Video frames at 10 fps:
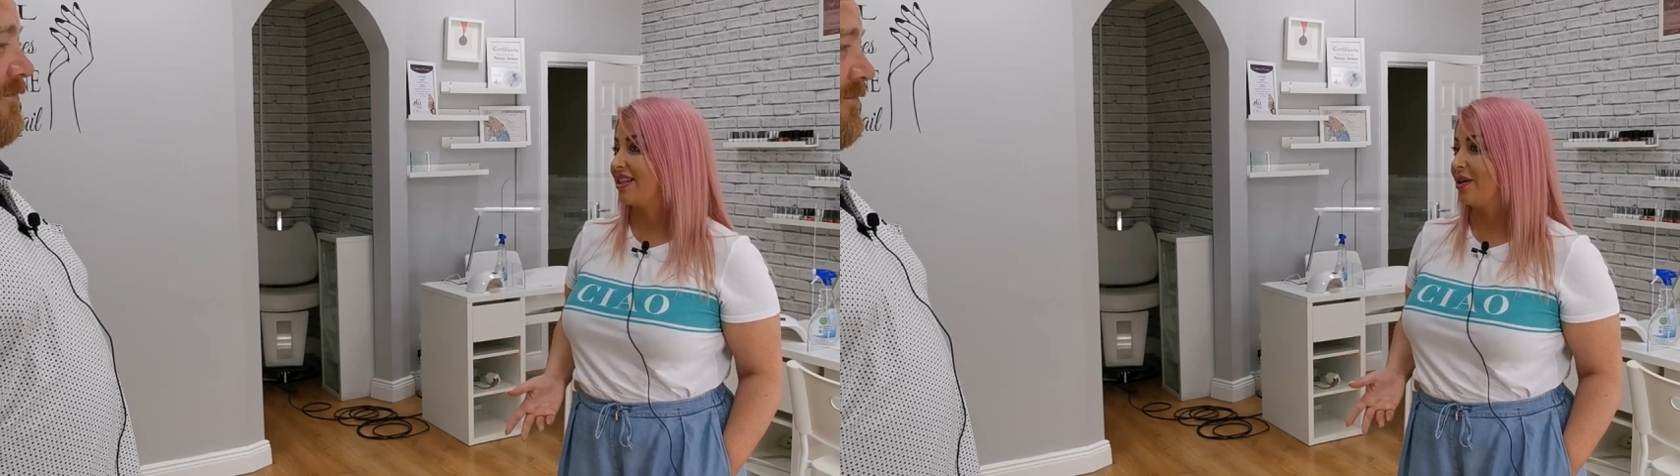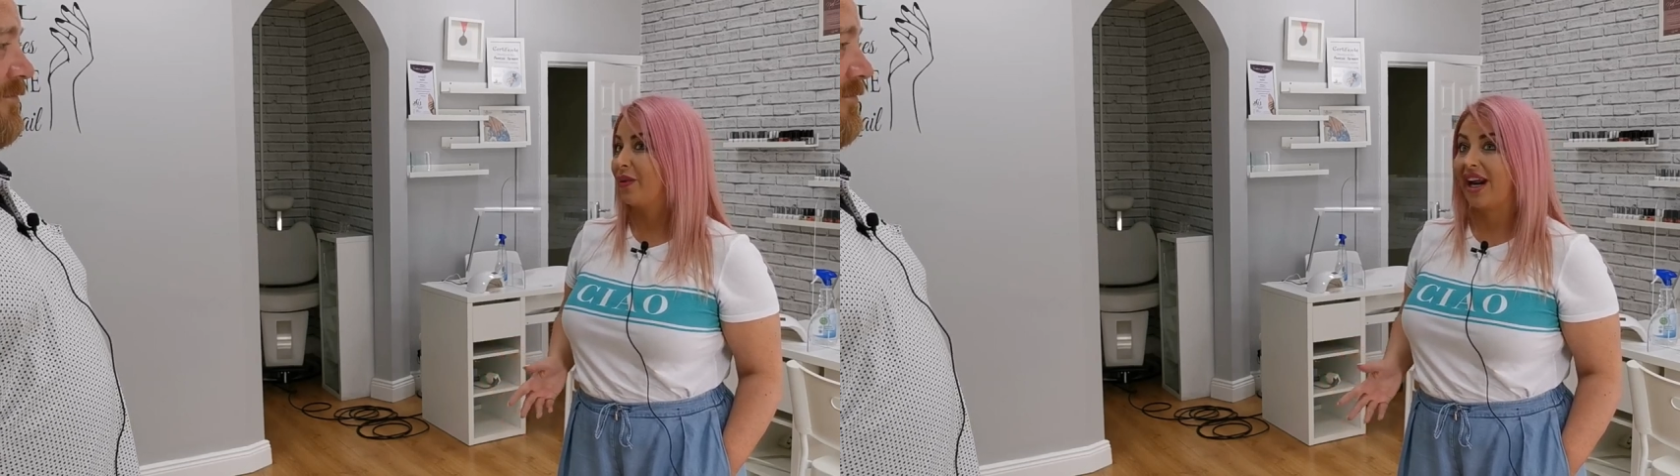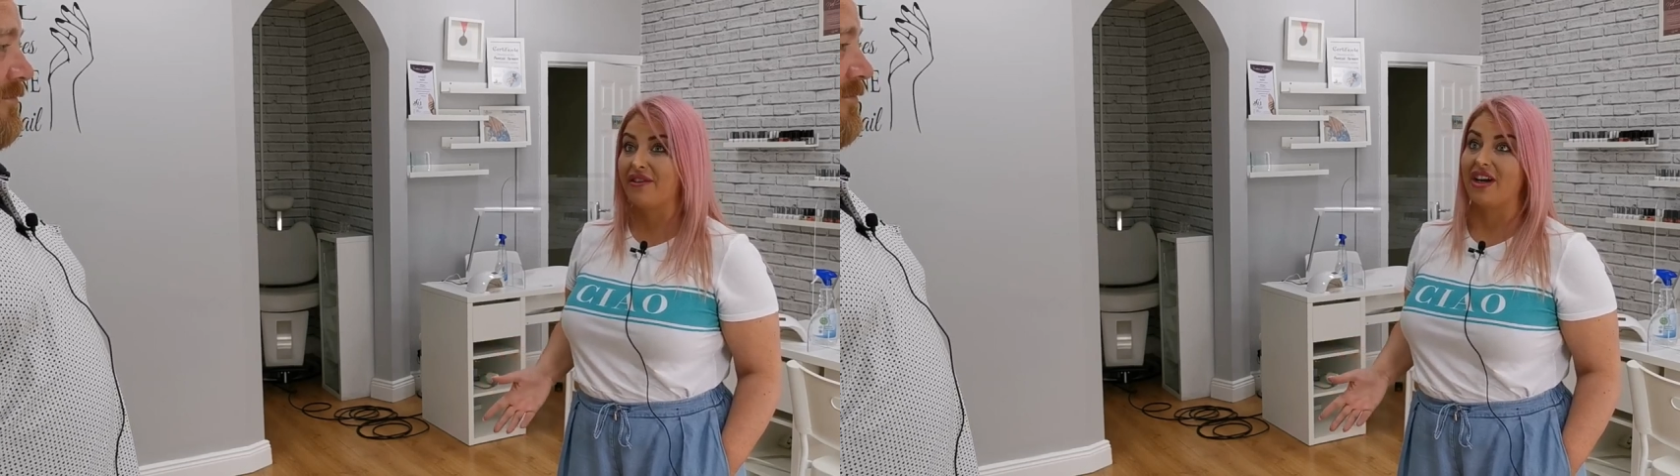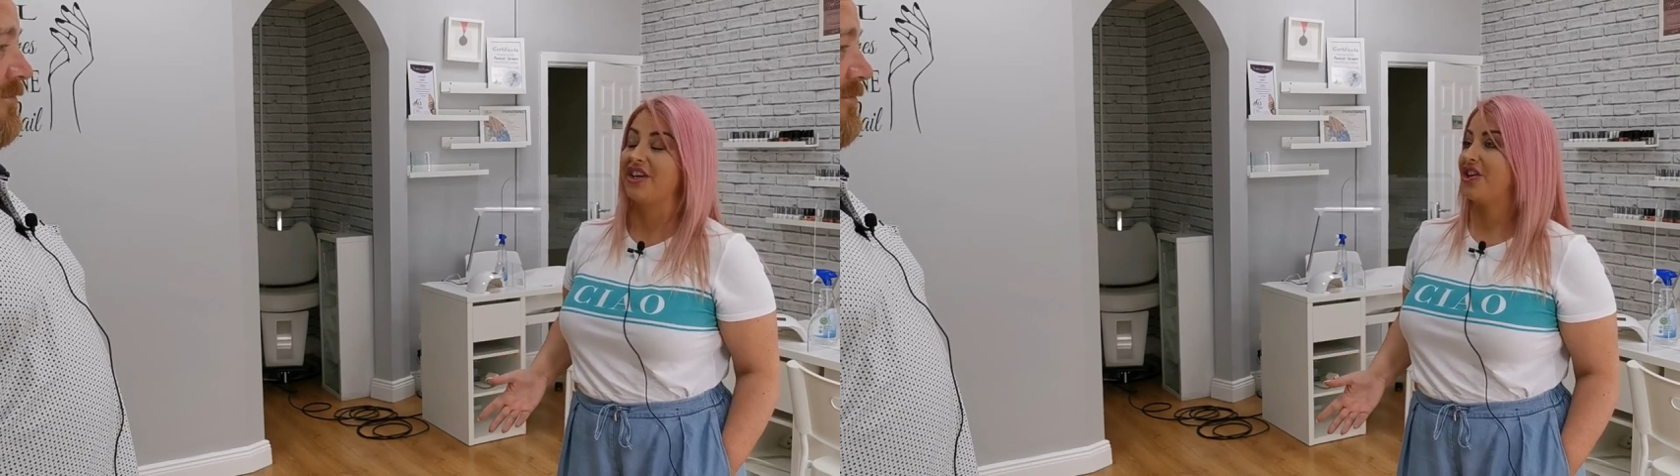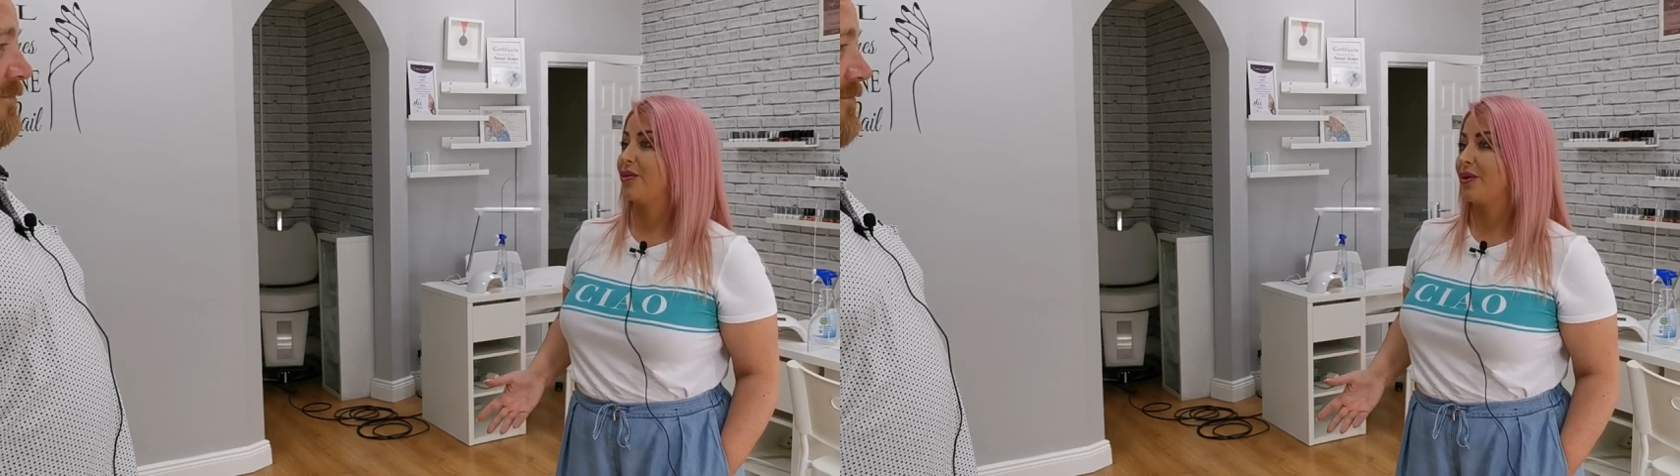into whatever
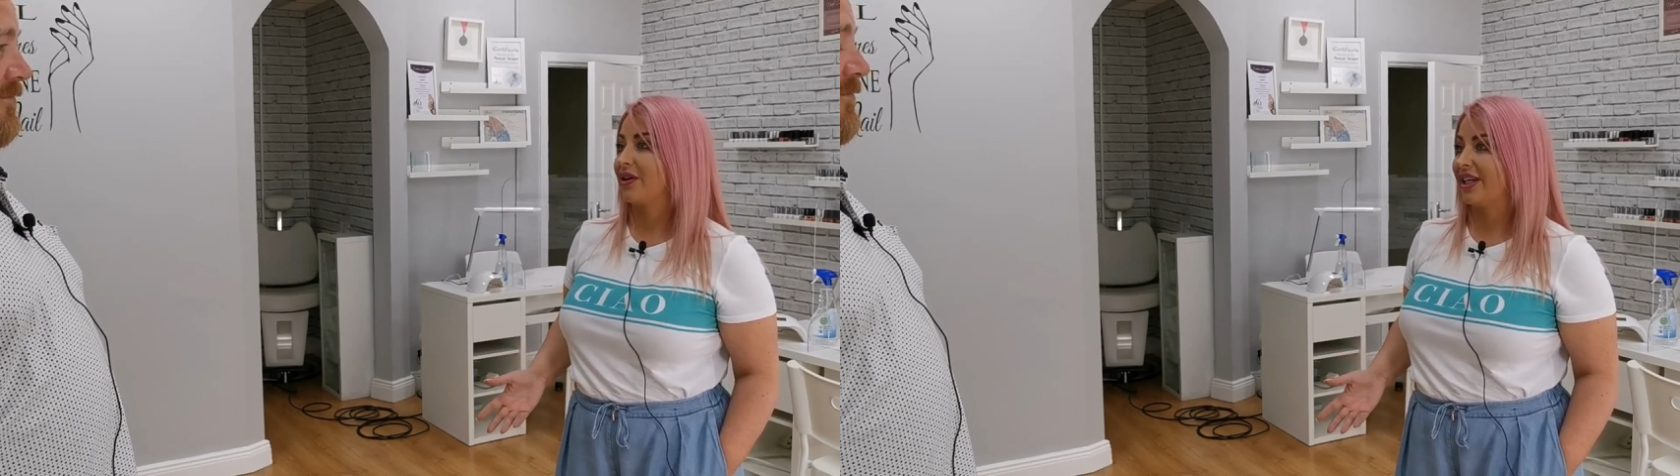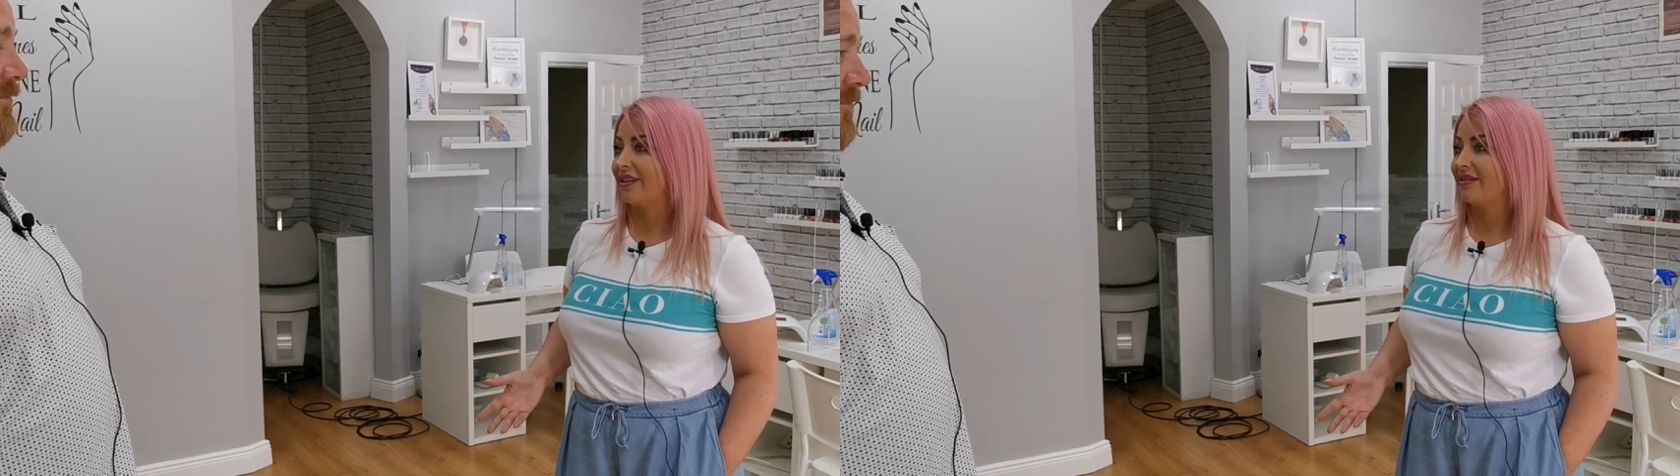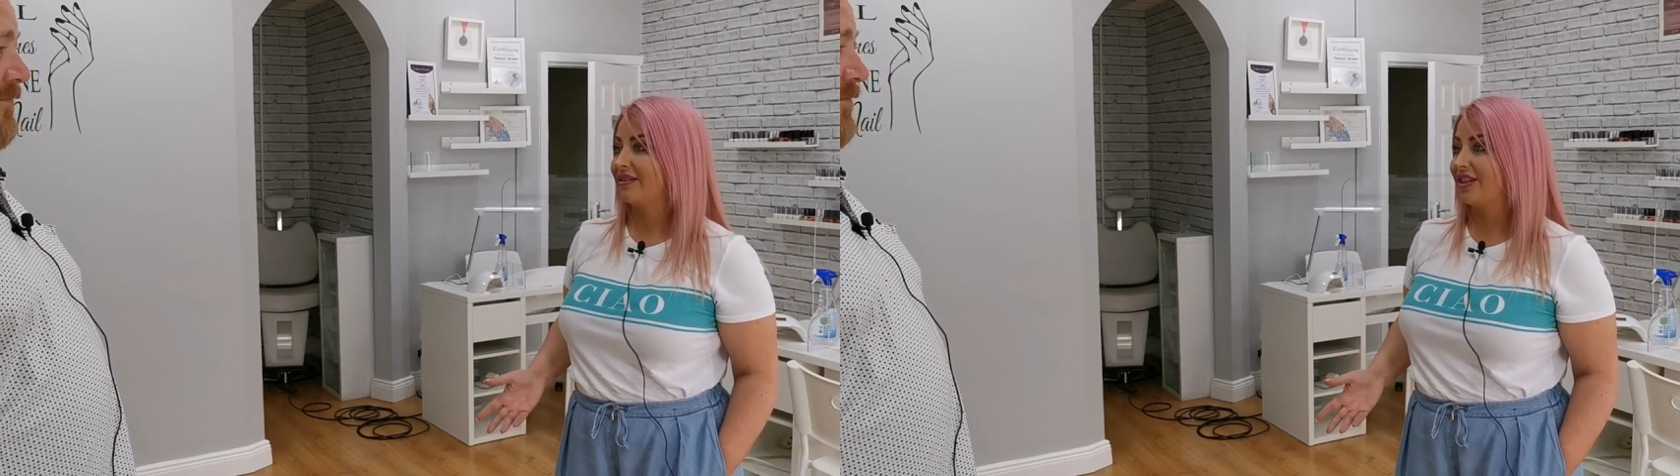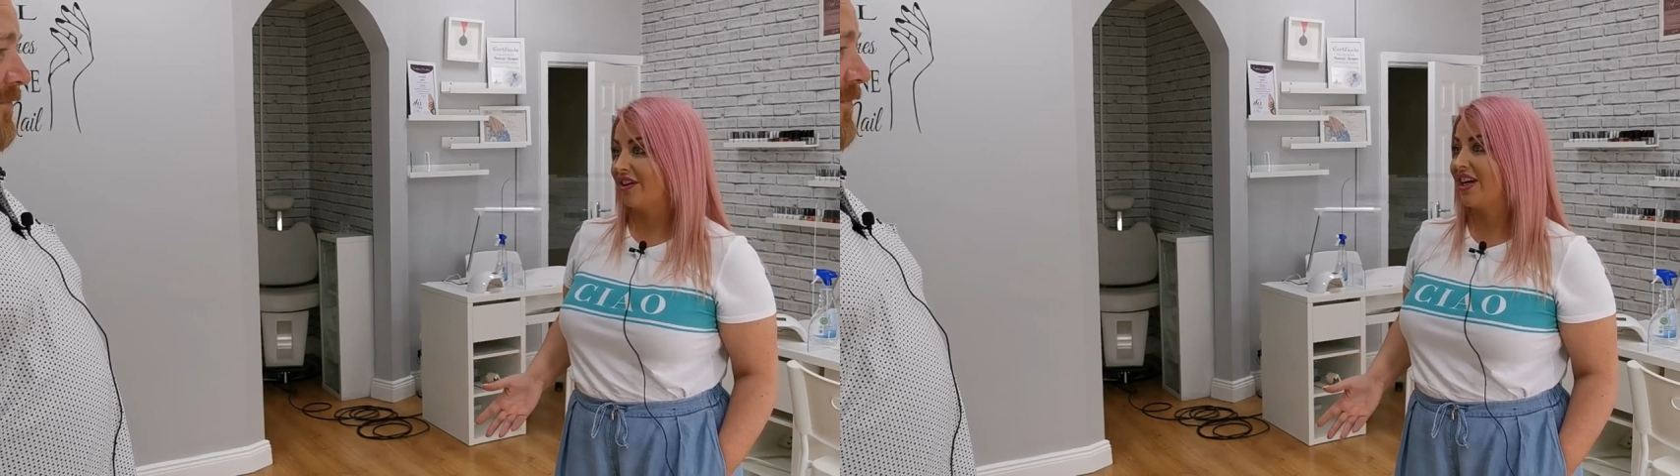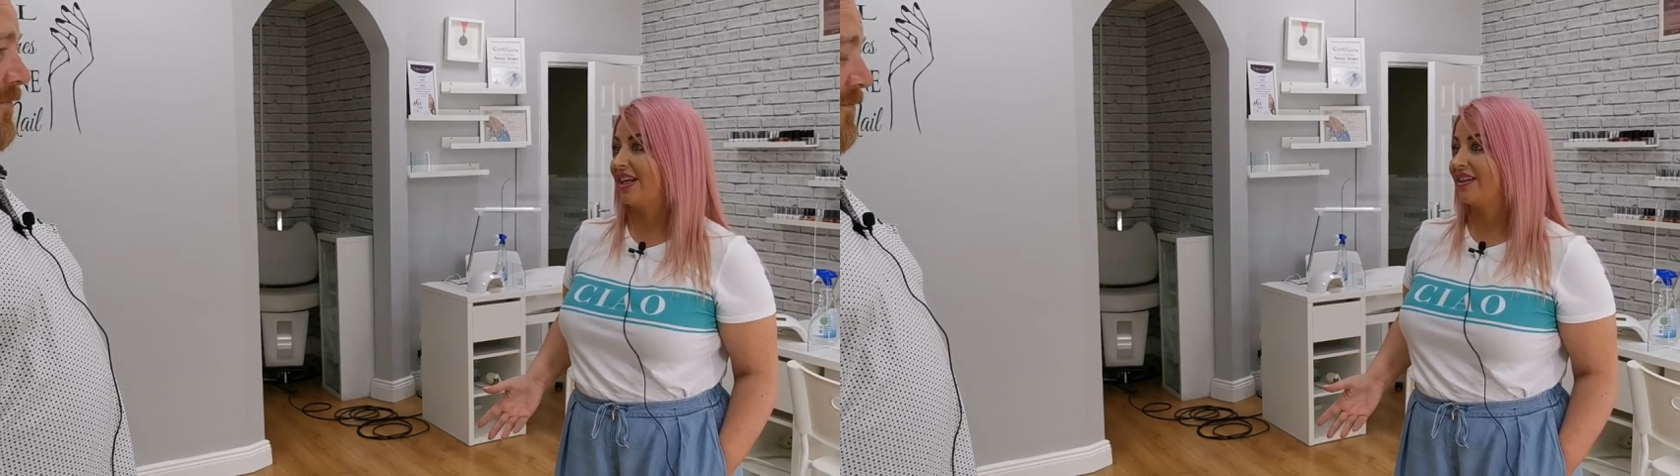line
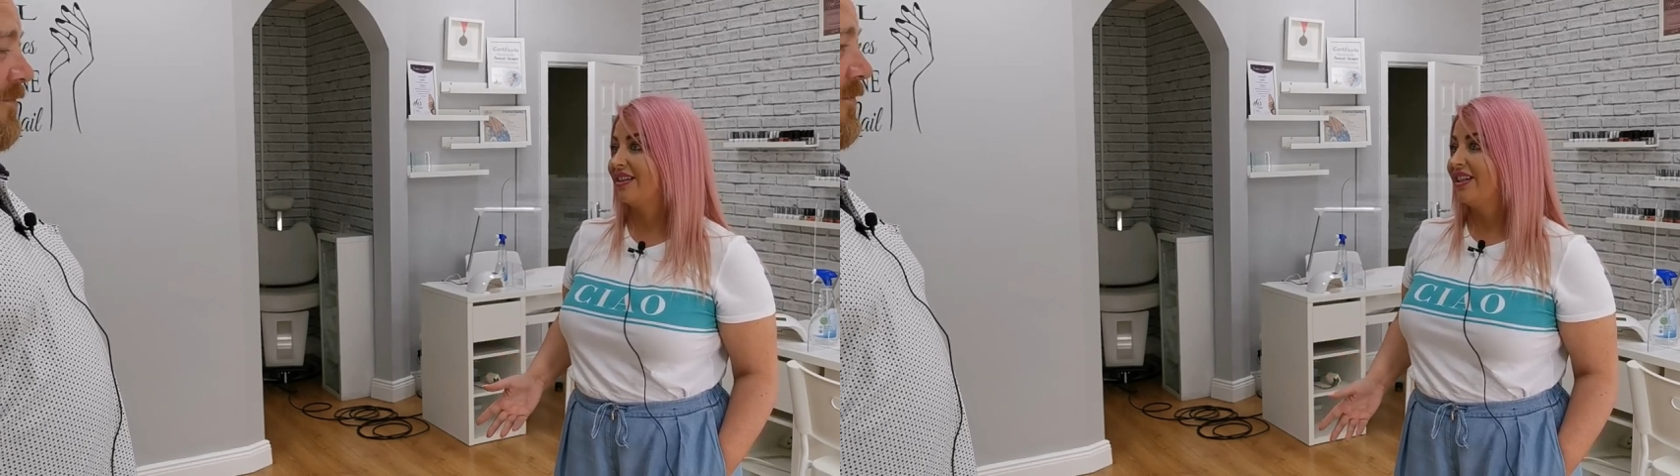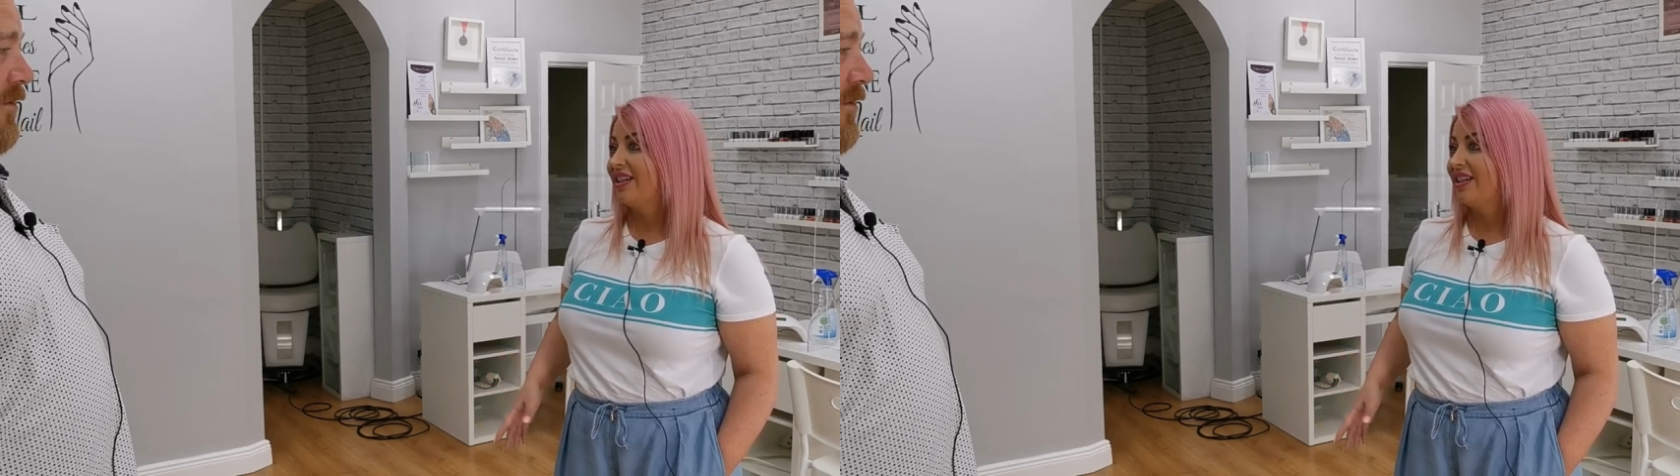you're in